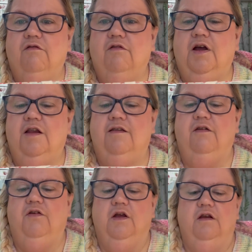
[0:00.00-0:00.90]
Right, let's see
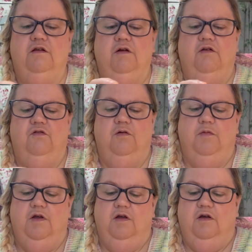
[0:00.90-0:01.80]
if I can do it
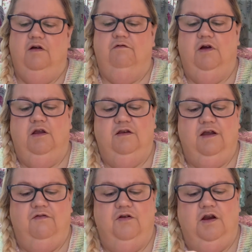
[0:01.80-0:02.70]
from, right, you're
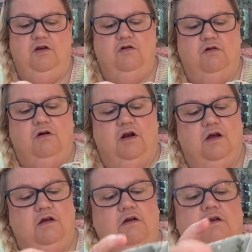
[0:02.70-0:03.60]
definitely not
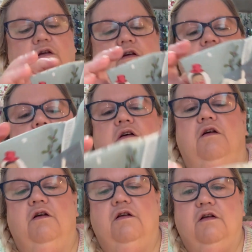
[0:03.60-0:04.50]
gonna,
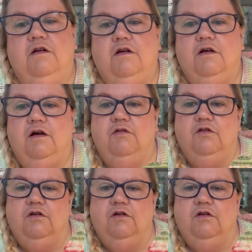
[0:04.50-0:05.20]
hold on,